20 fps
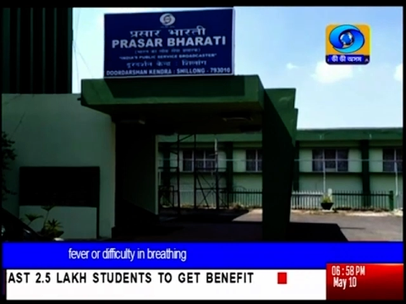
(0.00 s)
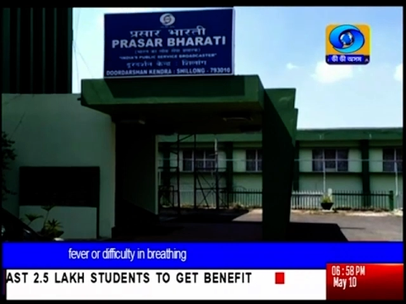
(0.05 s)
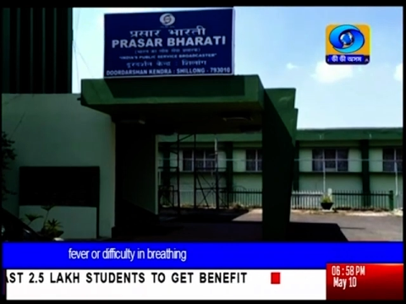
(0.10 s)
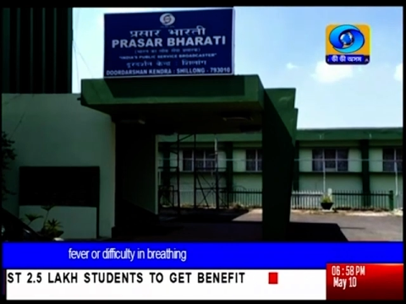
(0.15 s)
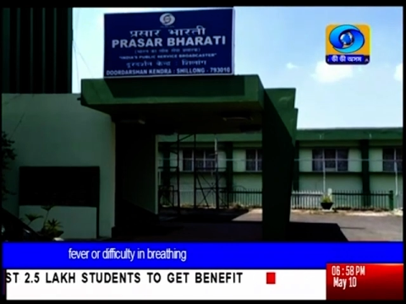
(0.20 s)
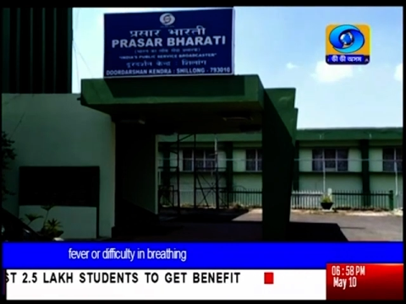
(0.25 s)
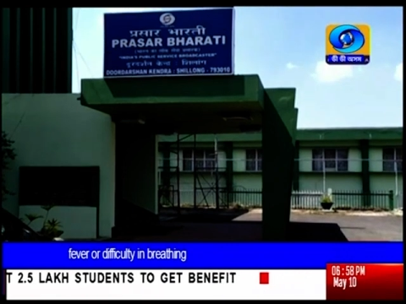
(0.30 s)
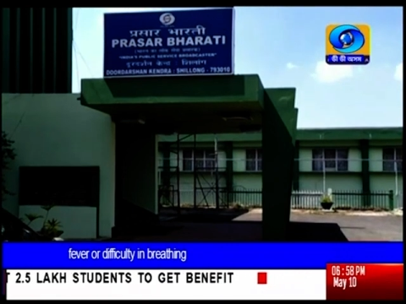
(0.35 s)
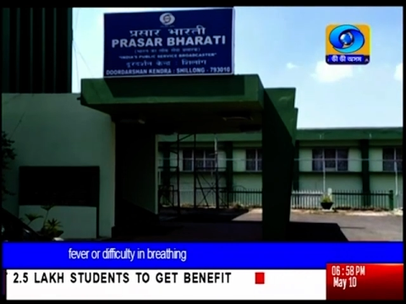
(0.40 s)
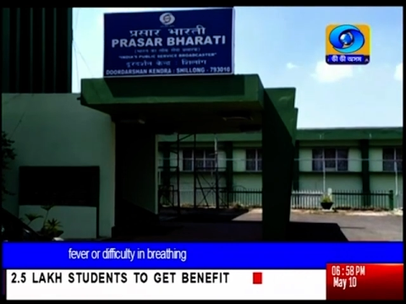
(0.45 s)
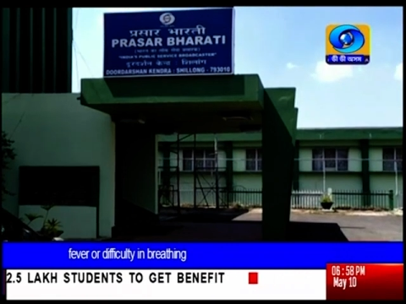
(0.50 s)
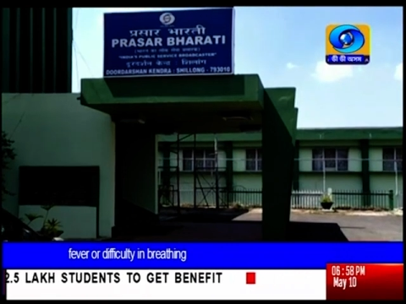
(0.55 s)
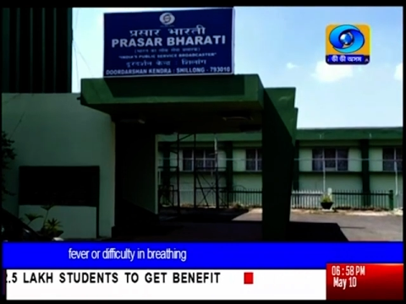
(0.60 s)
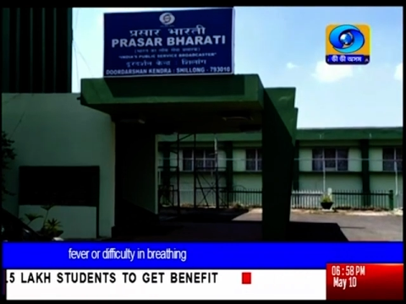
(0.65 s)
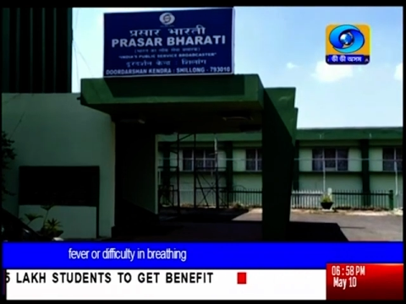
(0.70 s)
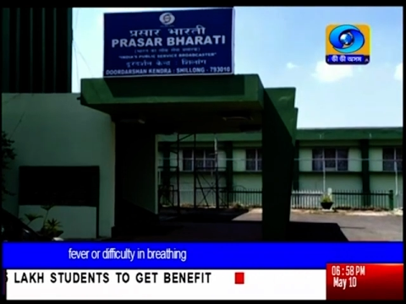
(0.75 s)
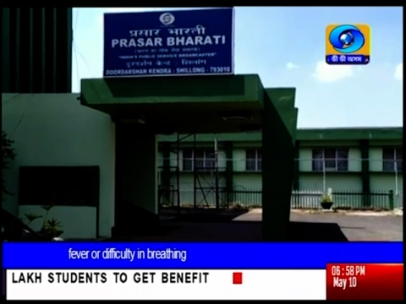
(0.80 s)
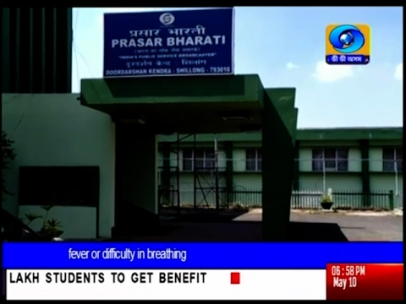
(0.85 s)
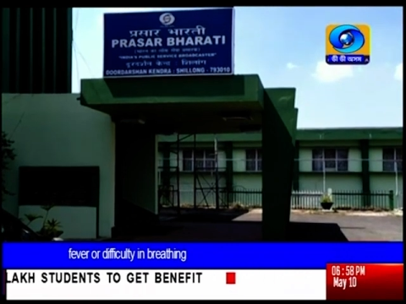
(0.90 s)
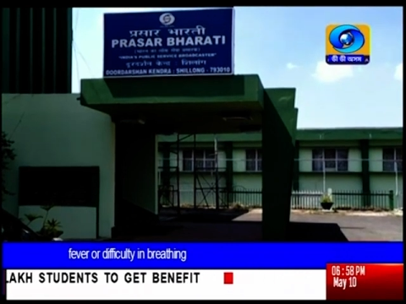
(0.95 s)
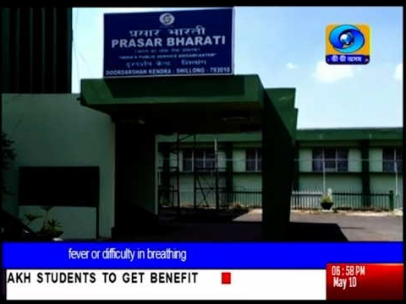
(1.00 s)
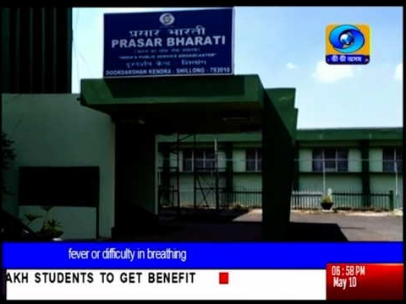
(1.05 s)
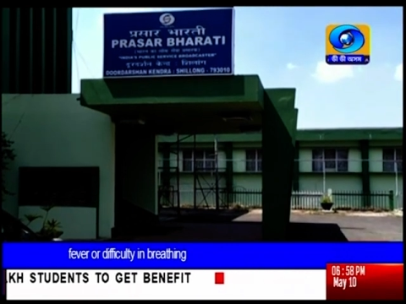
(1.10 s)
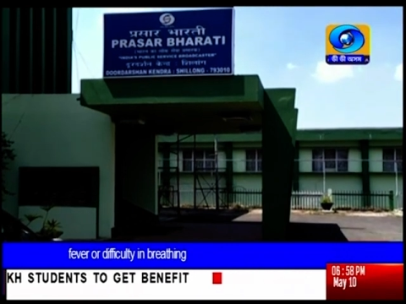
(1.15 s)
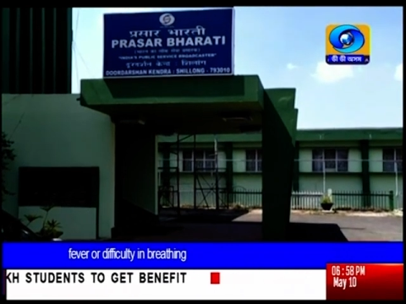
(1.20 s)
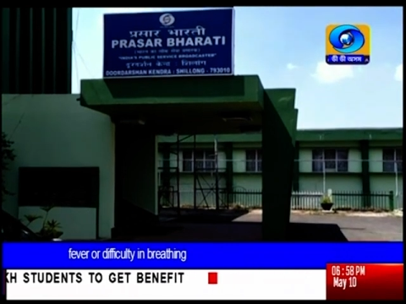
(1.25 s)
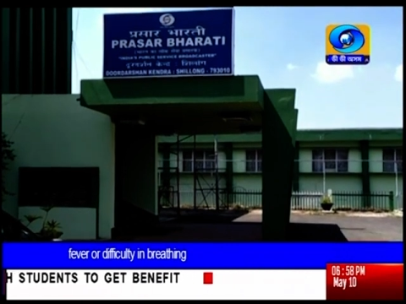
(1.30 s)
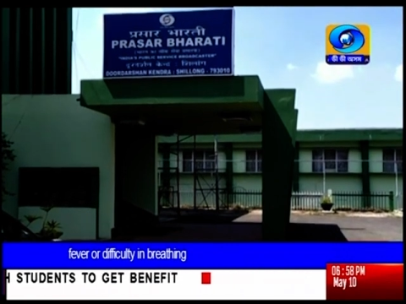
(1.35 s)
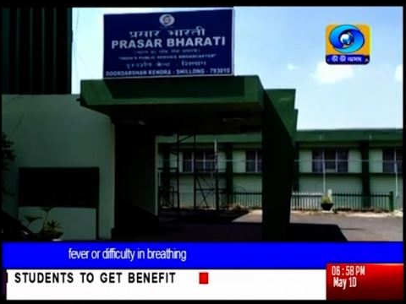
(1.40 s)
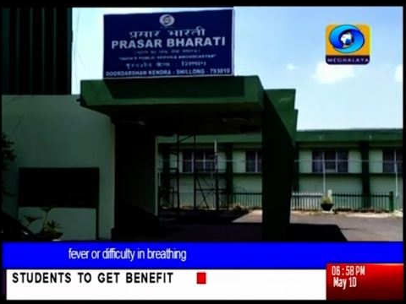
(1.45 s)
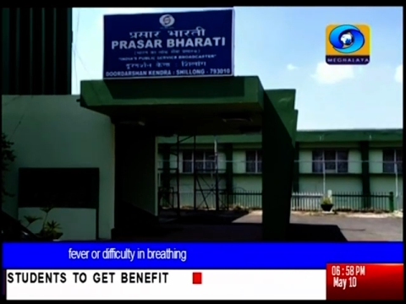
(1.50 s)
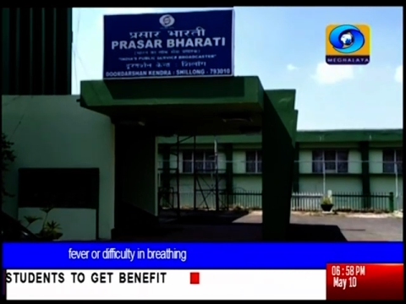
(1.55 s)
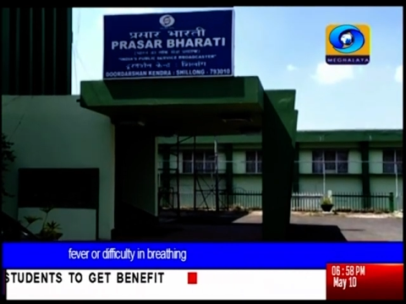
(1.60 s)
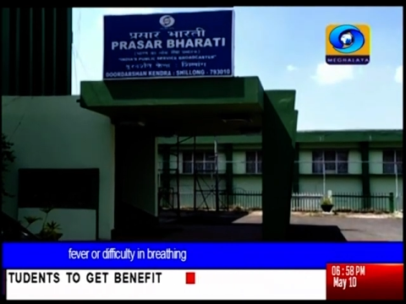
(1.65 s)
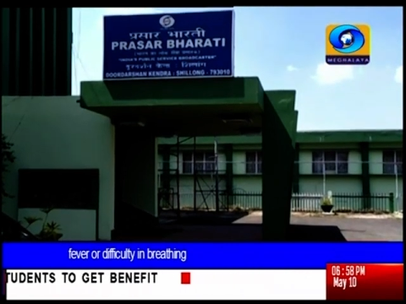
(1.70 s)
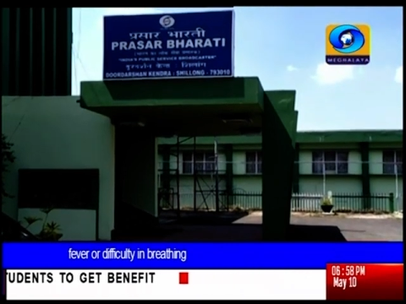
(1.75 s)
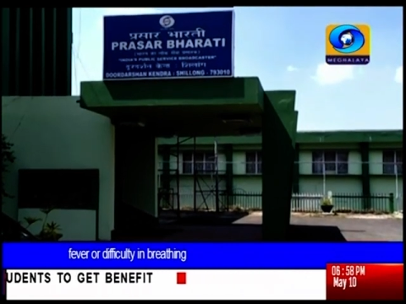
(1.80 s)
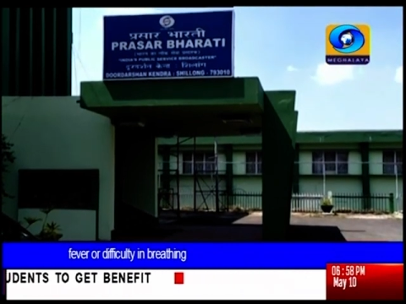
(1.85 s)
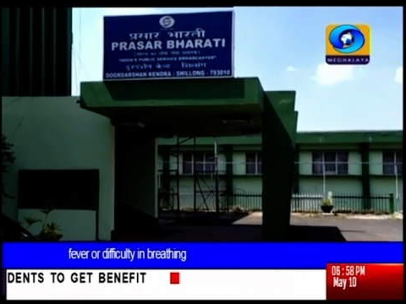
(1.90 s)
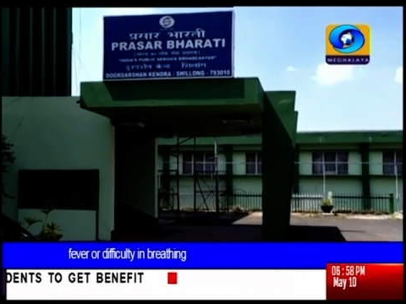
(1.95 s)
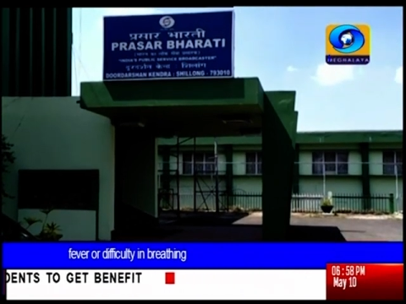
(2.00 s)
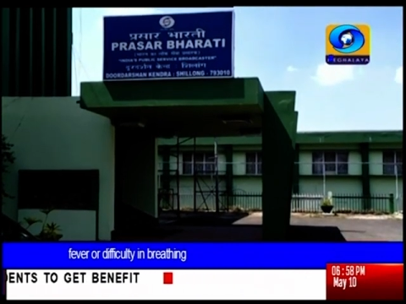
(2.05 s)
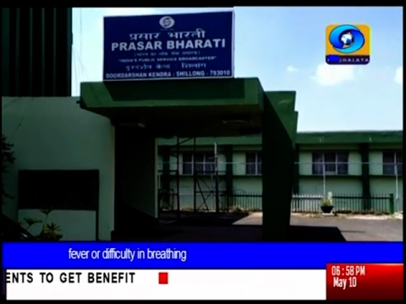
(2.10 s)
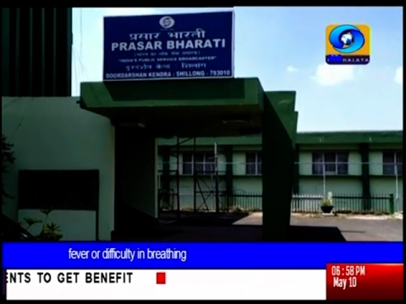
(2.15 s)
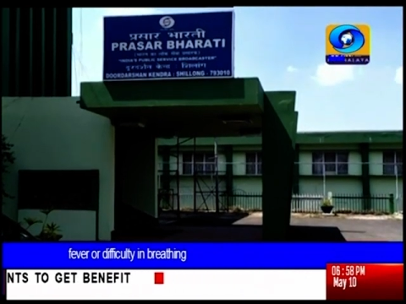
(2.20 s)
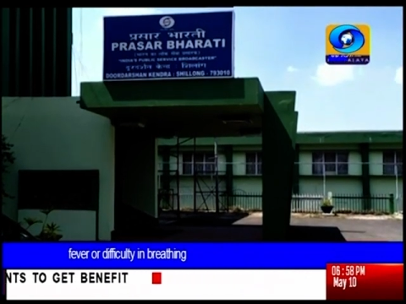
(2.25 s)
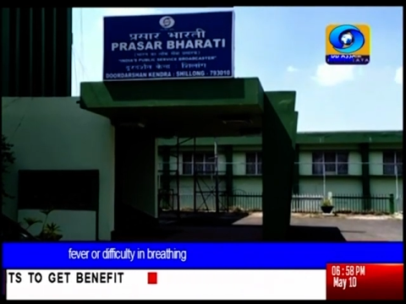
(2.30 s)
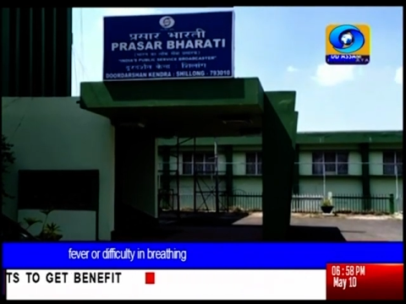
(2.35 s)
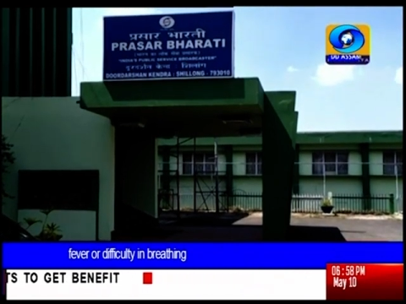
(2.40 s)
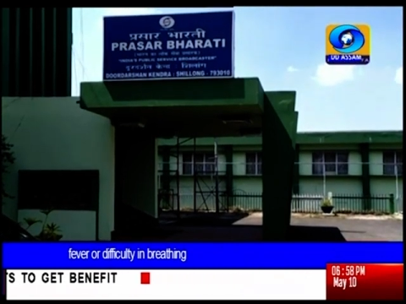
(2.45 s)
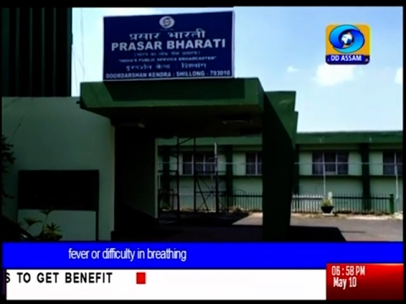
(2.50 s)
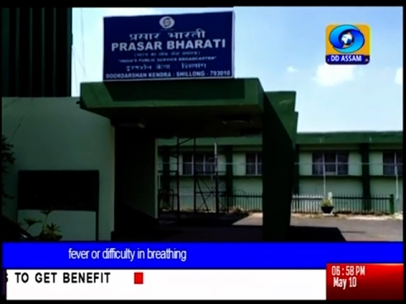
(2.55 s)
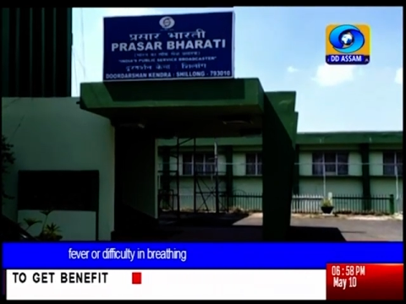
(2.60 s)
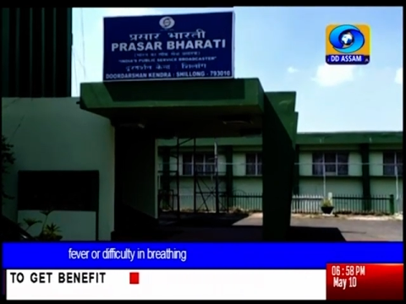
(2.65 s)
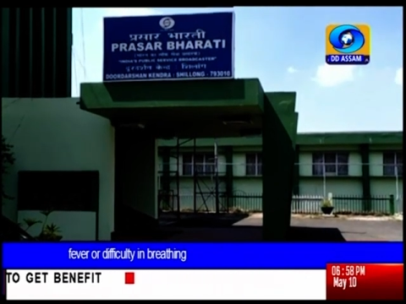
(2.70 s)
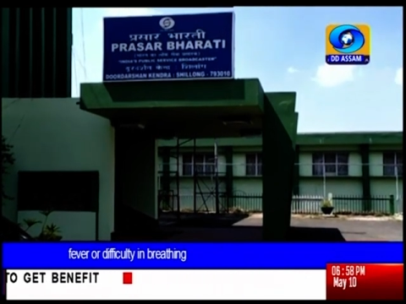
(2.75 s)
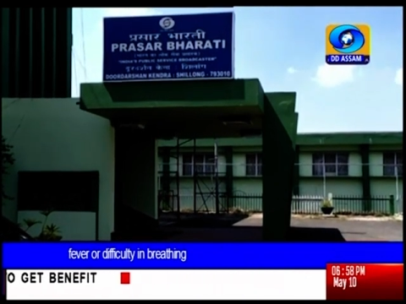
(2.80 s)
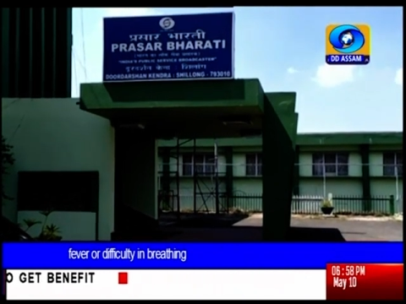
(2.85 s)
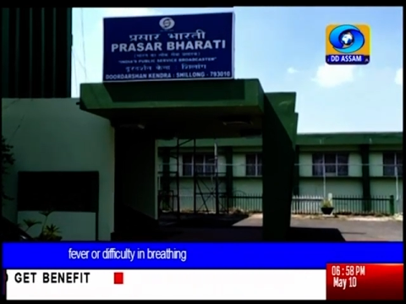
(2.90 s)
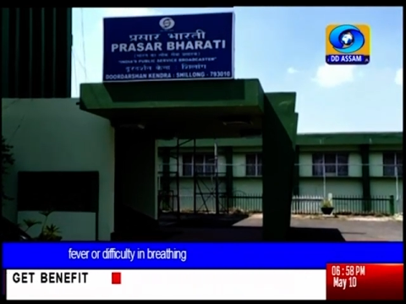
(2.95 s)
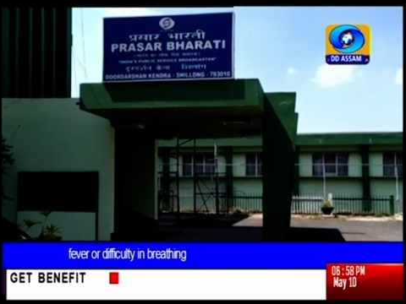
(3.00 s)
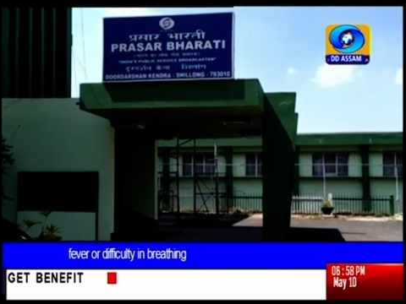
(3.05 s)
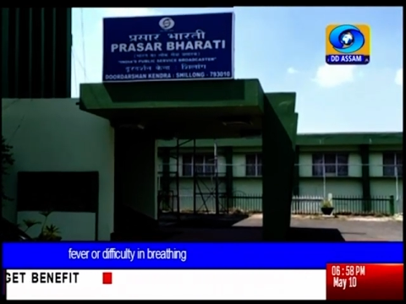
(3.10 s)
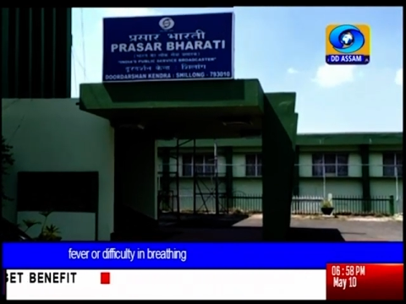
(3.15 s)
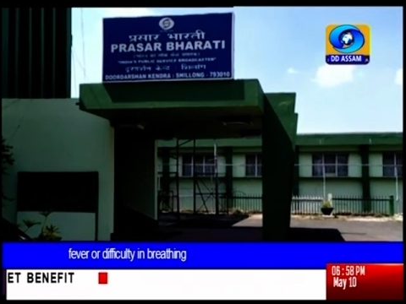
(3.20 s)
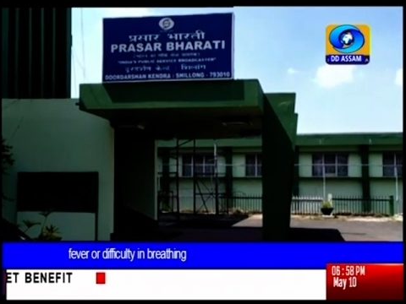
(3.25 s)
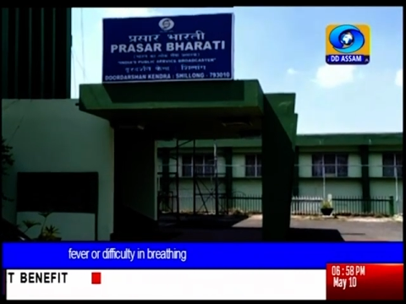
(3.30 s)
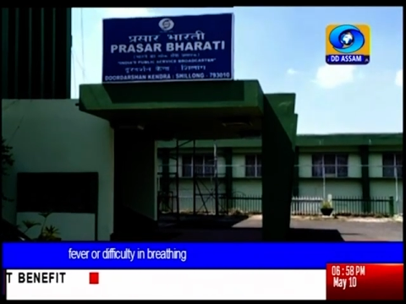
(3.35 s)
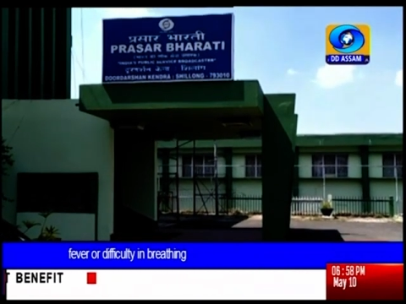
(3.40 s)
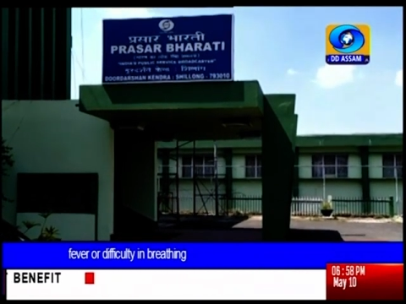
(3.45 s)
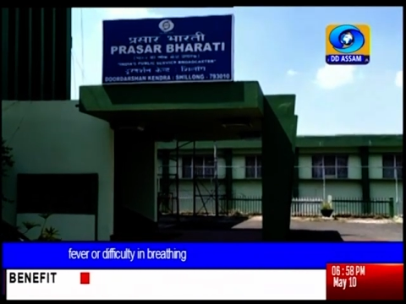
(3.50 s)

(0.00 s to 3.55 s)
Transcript: [unreadable: no face in view]